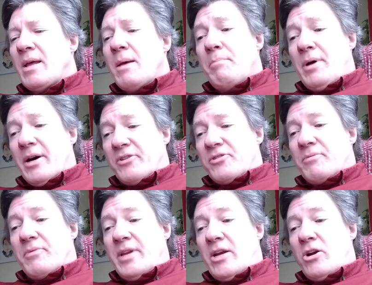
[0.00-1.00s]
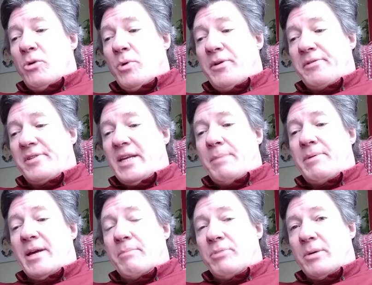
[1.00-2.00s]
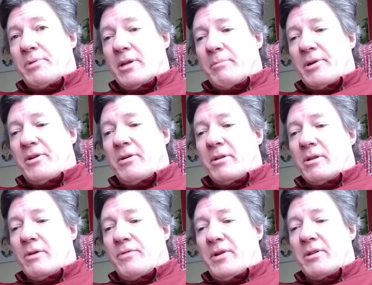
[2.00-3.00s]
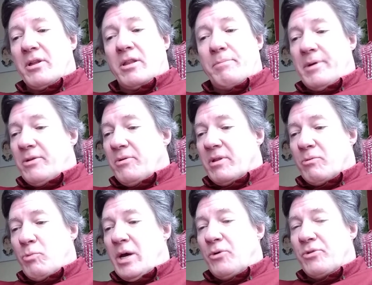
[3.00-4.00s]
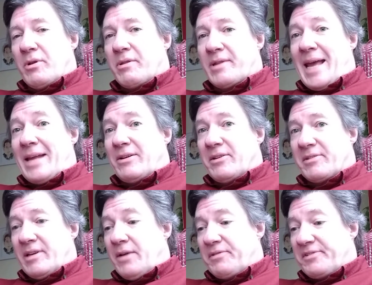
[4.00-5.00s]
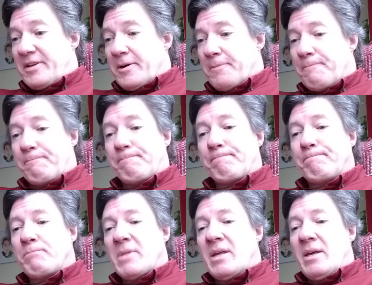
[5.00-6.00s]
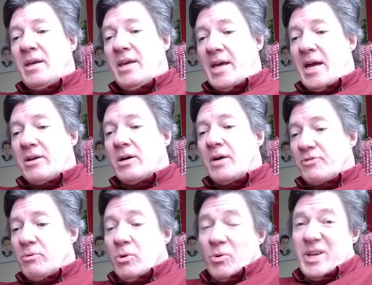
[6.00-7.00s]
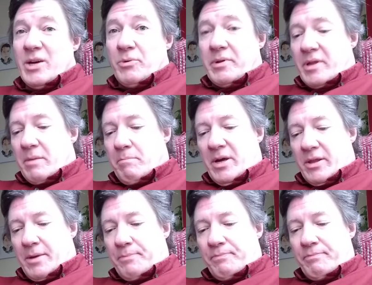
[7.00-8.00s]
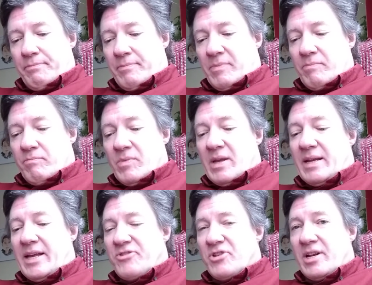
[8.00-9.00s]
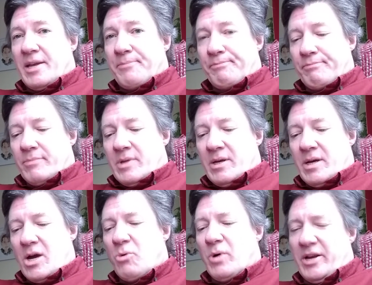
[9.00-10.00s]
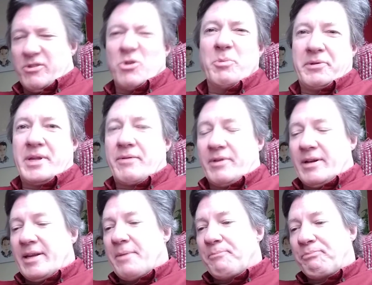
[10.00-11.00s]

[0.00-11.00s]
But Nero was deeply unpopular because of his conspicuous wealth and scandalous lifestyle. He had, after all, killed his own mother, allegedly. Oh, right, almost definitely.